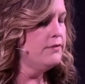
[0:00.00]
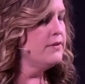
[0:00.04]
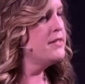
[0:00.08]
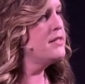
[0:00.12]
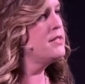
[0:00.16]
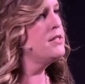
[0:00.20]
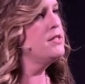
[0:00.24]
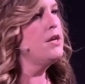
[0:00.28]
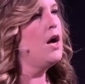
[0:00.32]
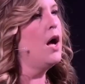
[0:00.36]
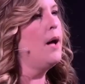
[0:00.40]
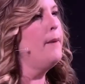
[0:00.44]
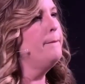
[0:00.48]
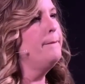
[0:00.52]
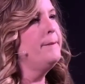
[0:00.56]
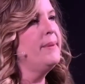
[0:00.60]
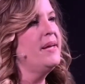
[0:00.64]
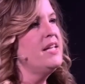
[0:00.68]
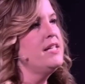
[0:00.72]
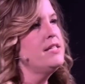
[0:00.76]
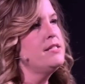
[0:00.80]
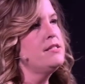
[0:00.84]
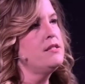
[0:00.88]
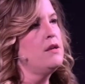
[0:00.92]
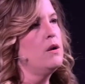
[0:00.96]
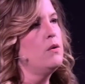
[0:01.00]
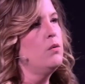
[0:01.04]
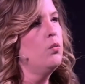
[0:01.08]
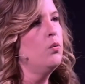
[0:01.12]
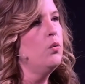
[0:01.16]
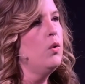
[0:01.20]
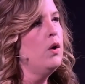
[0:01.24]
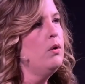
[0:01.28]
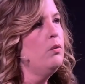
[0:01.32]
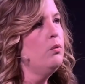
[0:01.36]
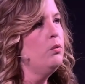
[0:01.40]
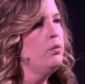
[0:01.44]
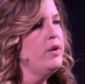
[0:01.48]
us, not based on
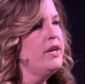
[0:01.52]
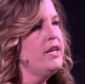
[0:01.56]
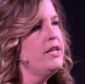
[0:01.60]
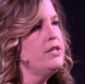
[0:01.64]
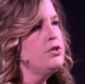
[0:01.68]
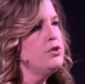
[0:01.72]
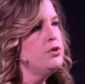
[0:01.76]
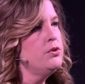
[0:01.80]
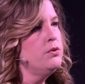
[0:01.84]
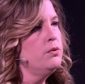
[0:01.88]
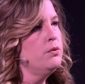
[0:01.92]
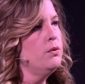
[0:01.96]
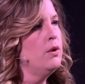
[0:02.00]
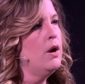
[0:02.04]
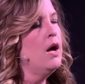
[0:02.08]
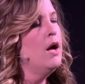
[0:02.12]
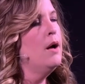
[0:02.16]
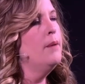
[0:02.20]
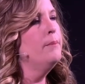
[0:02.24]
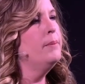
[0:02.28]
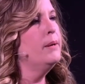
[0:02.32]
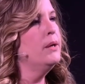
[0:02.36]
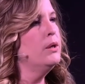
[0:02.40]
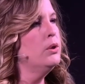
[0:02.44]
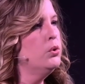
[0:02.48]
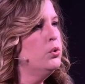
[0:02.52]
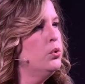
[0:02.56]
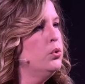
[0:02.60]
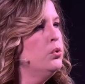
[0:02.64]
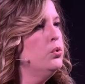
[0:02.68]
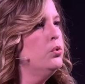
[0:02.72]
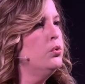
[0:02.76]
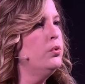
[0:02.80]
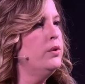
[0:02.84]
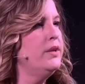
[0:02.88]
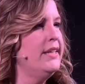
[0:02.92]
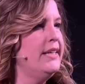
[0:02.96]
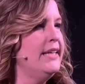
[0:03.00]
what we do, but
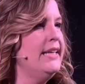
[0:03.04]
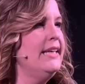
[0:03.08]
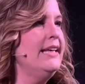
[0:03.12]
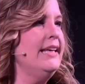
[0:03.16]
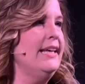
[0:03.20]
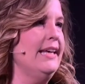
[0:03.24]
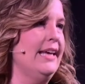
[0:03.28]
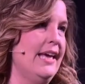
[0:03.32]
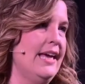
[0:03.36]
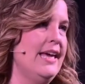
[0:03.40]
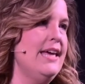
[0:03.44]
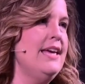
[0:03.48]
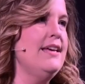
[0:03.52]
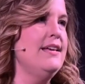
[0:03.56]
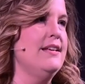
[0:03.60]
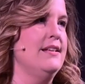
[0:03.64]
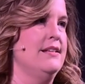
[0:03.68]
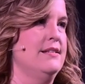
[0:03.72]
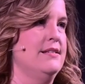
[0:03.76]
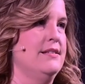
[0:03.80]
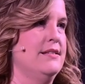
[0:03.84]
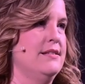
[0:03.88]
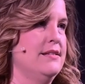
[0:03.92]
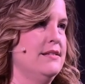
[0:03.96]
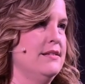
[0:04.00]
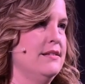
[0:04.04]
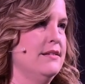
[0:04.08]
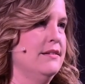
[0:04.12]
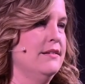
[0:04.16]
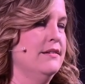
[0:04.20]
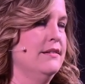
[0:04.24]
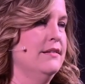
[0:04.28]
who he is.